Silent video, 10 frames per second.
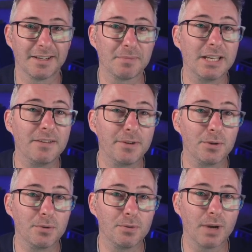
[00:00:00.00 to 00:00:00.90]
If
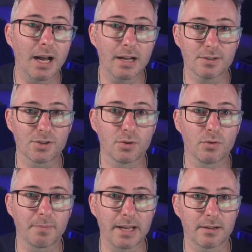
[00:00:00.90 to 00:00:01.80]
you aren't
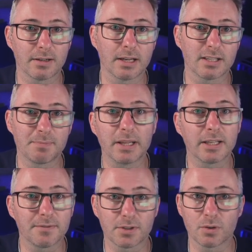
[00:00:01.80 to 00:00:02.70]
sure about
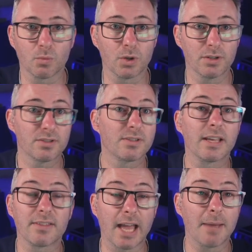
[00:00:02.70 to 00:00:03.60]
spelling of certain words,
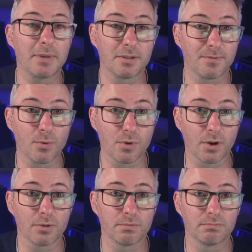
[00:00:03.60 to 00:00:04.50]
they're happy to
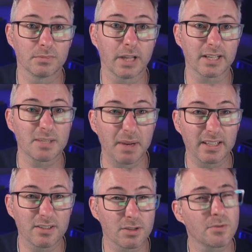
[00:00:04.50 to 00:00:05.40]
forego like
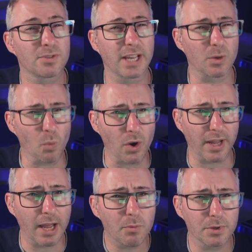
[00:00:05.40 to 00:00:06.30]
spellings as long as they can work
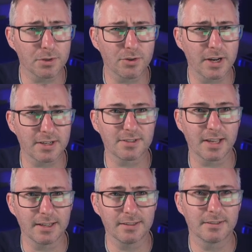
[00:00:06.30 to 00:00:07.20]
out what you're trying to
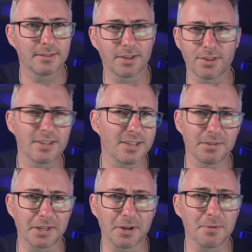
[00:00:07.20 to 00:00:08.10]
say. The things they'll
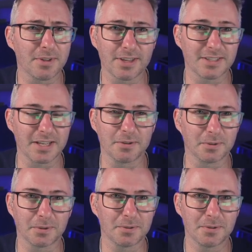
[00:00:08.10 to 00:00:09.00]
let go and the things they
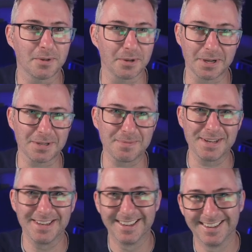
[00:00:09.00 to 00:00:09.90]
hold on to, don't ask
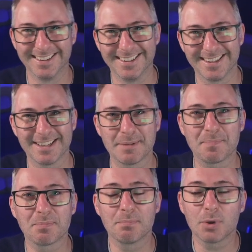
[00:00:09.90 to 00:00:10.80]
me.
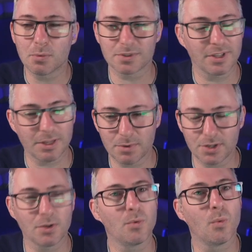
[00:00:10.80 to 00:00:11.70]
But also they want to
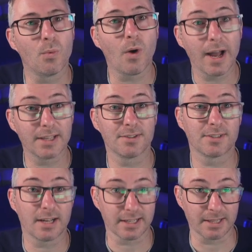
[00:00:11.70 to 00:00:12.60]
know why you're
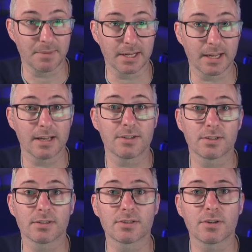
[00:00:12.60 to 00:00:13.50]
starting that
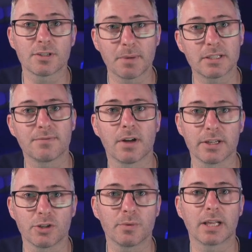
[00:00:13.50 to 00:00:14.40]
medication. So specify
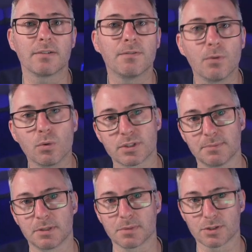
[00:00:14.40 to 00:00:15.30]
you're doing that for
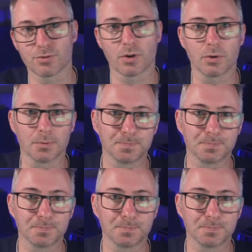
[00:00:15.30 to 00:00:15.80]
symptom control.